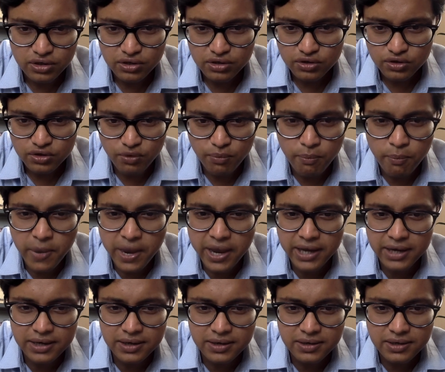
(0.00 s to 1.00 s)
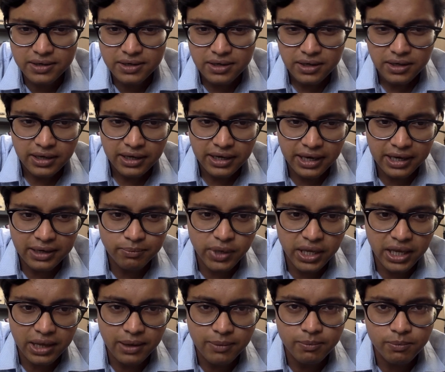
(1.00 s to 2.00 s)
So men can
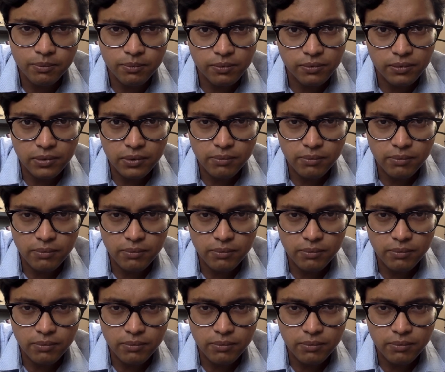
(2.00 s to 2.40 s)
become